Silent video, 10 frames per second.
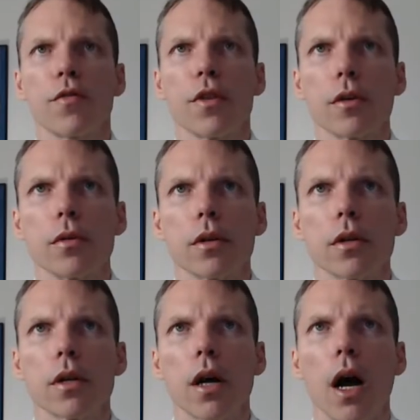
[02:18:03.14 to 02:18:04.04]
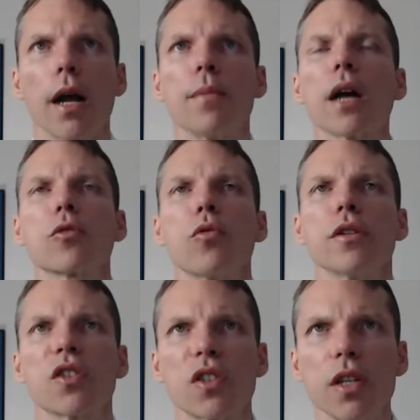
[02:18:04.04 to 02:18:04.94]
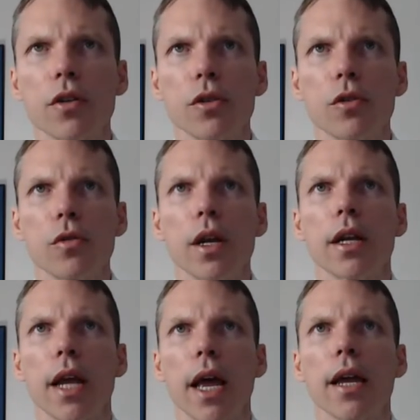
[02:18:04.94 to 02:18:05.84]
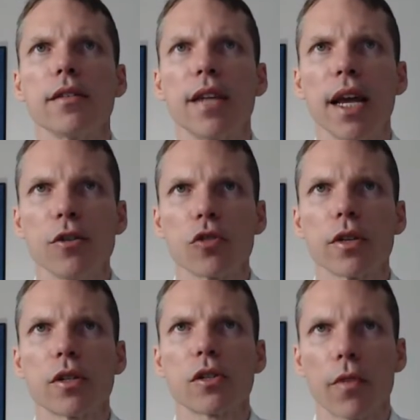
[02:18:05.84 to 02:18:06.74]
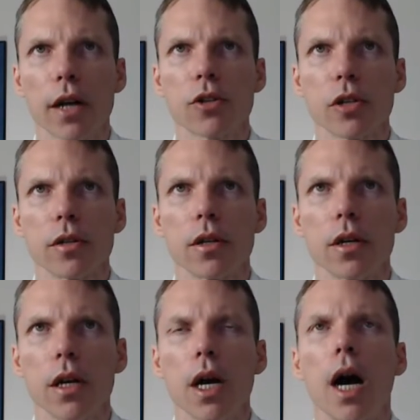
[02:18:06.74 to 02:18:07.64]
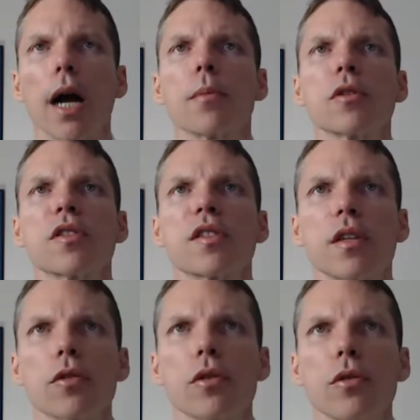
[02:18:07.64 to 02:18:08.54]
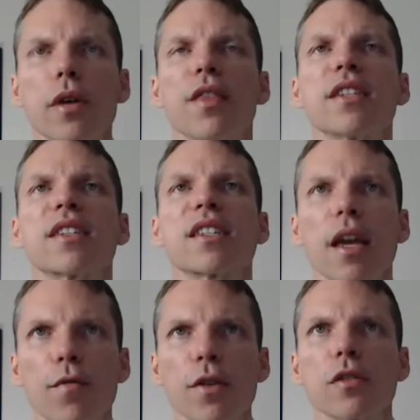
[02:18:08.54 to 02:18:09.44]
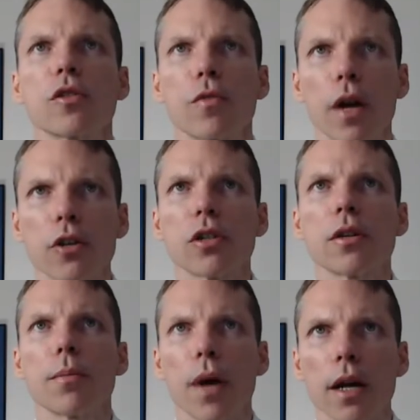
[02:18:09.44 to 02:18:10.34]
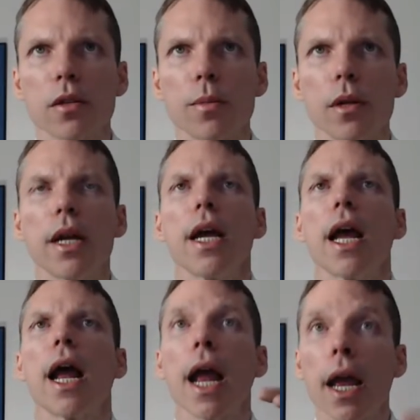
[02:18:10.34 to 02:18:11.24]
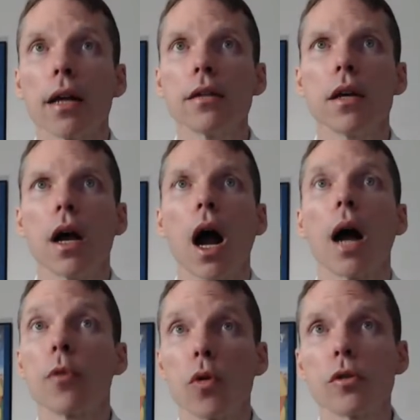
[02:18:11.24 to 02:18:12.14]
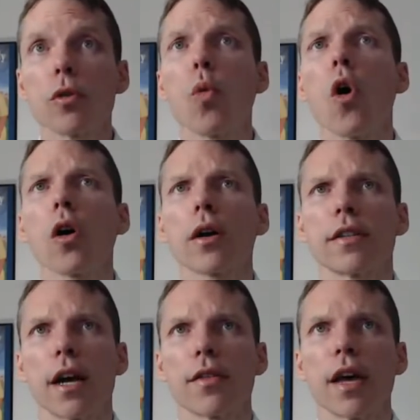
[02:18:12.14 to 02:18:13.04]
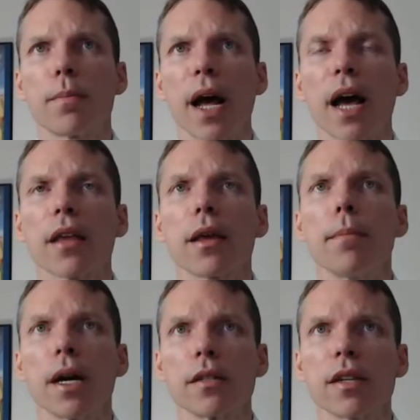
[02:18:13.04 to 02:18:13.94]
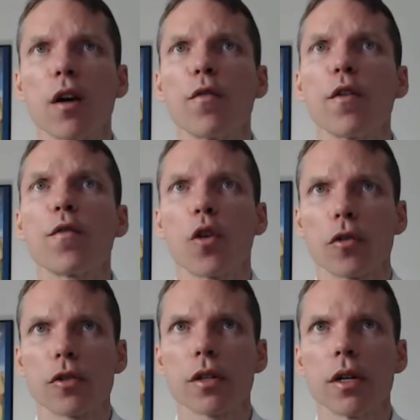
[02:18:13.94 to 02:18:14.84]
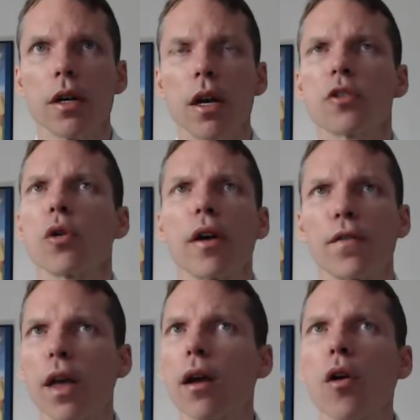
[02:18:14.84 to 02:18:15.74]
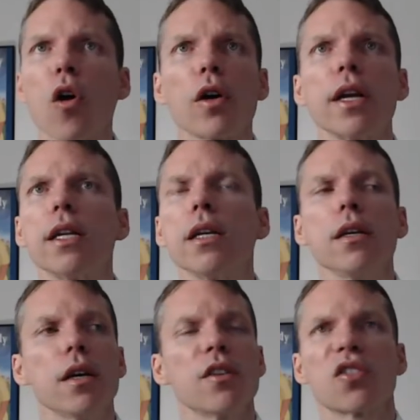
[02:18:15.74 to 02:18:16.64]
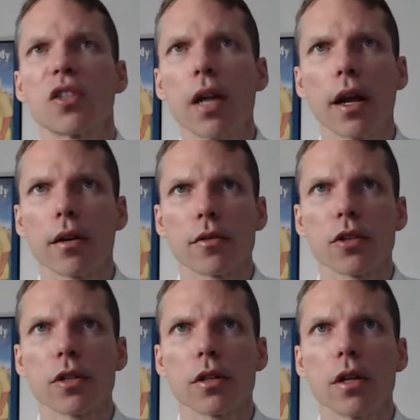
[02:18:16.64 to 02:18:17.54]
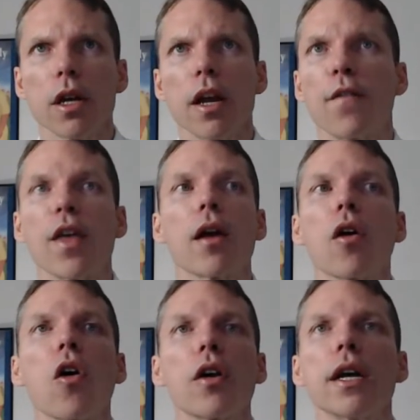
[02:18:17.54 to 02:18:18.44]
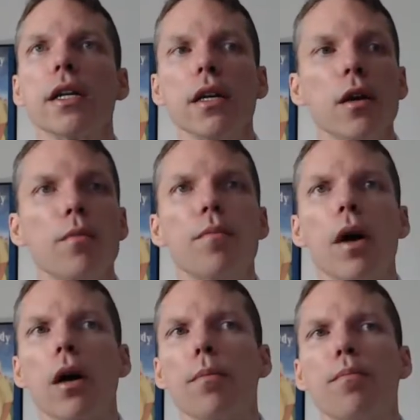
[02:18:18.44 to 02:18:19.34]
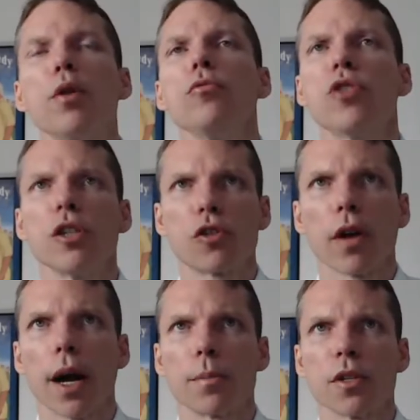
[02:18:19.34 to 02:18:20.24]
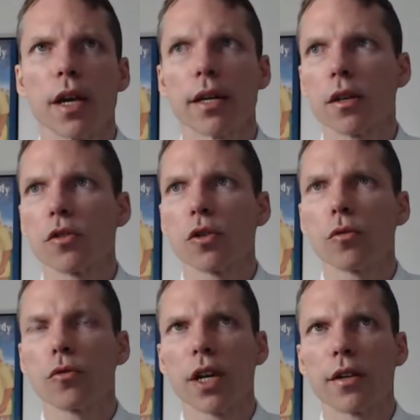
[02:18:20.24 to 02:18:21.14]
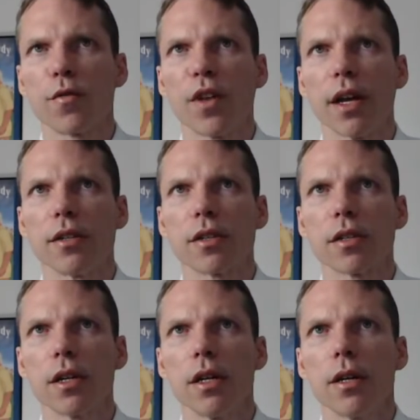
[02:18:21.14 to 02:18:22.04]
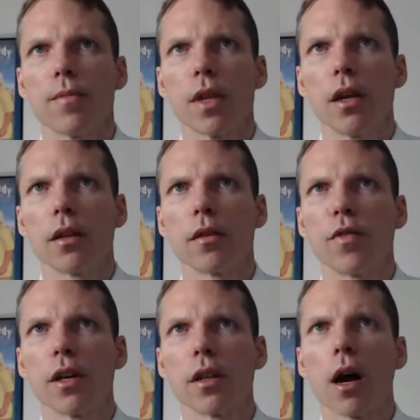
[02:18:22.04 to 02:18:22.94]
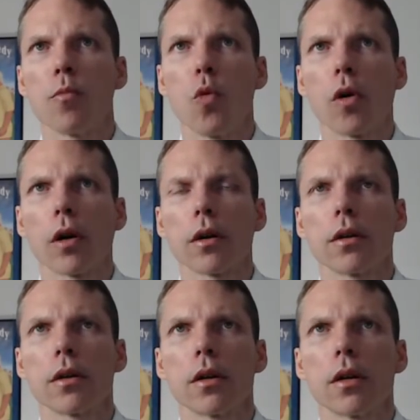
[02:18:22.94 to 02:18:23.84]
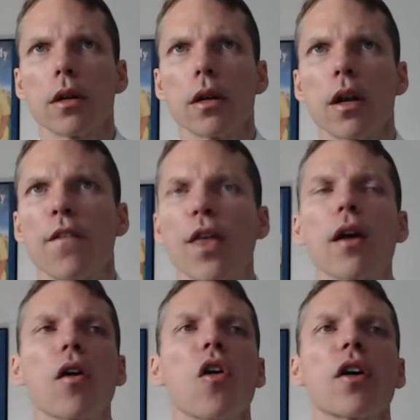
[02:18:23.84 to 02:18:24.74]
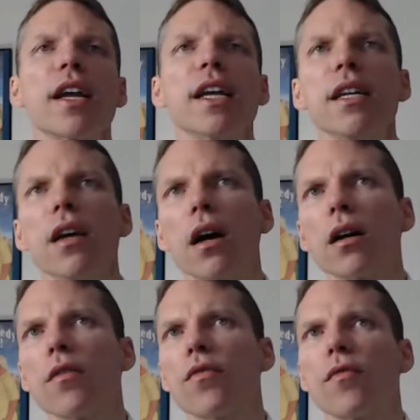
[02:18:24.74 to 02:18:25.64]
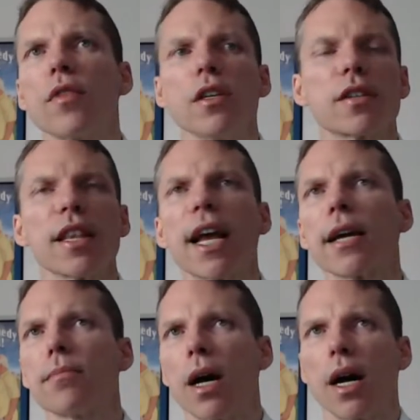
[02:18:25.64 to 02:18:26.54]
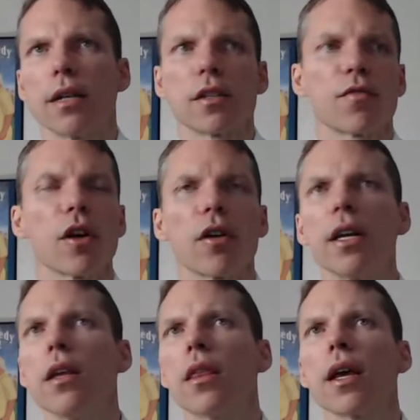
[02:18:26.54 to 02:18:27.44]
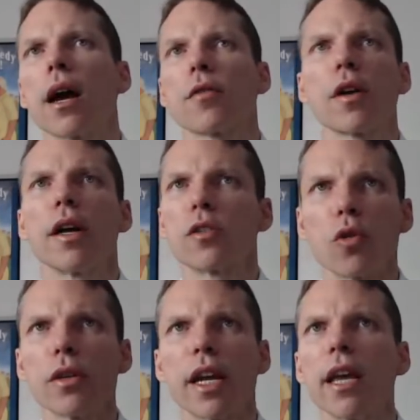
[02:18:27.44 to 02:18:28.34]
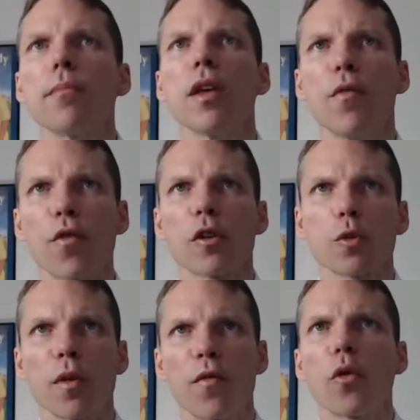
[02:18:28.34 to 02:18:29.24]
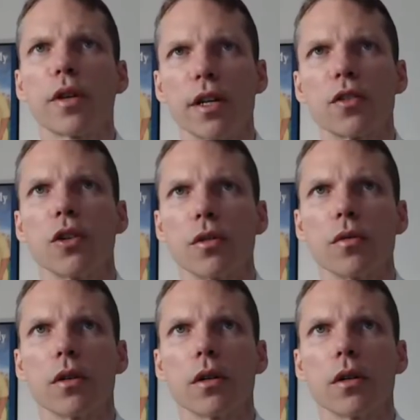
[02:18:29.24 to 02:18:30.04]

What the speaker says: of you. I am not going to steer you in a dangerous direction. I am going to steer you in the safest direction possible. And I'm going to walk down that path myself first. So if there are any snares, if there are any punji traps, as our soldiers had to face in the Vietnam War, if there are any of these landmines, if there are anything out there, it's going to hit me first before it hits you.